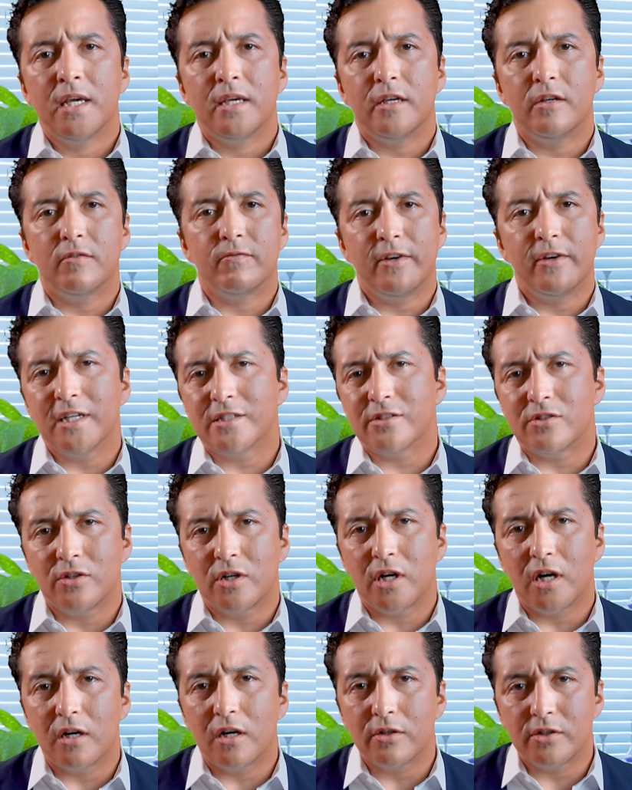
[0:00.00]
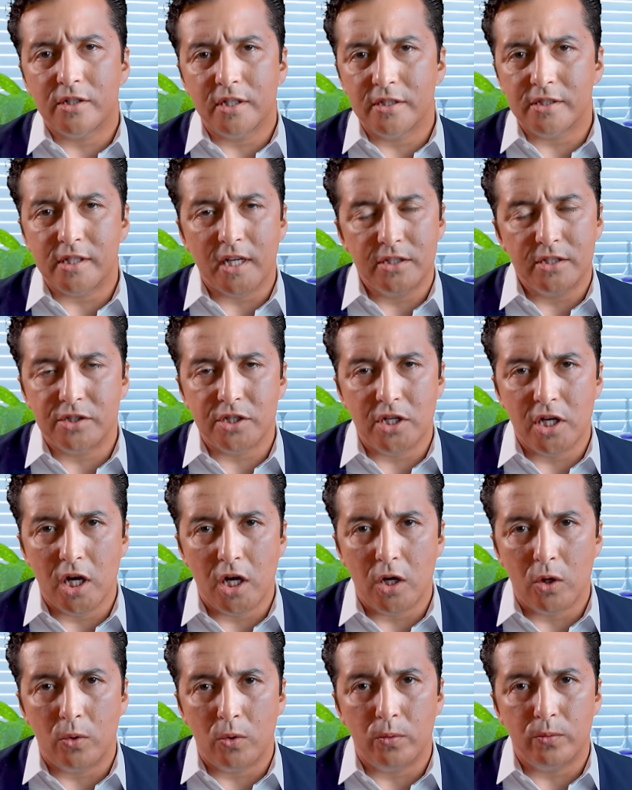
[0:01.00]
In Western countries, as you
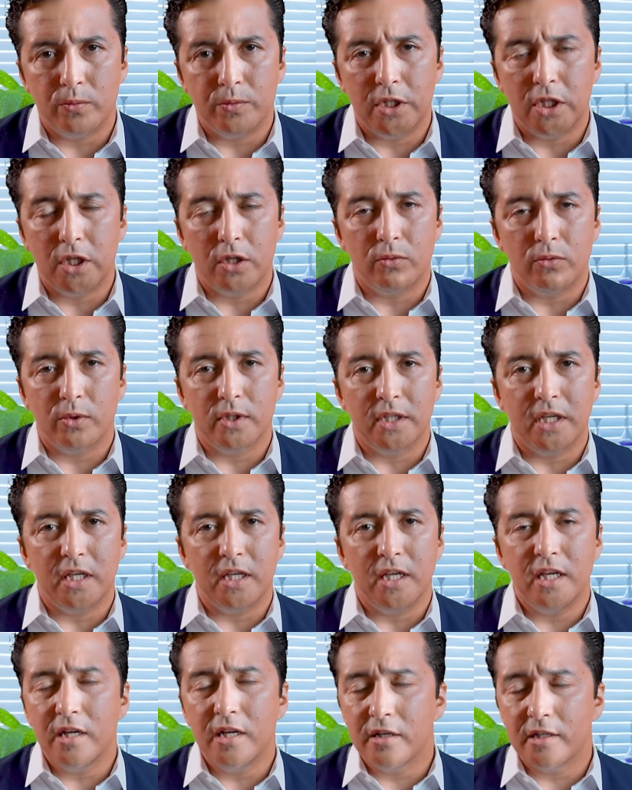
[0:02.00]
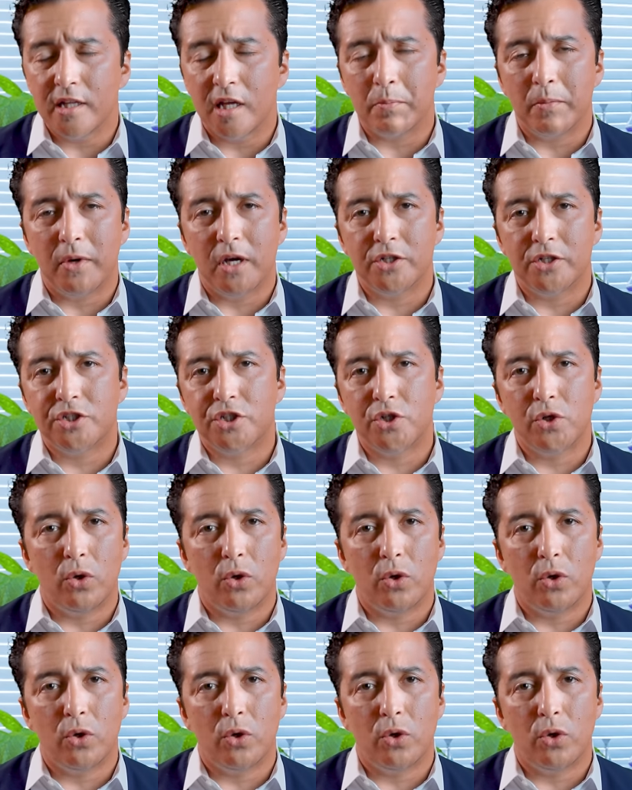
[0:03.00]
know, you don't really hear that much.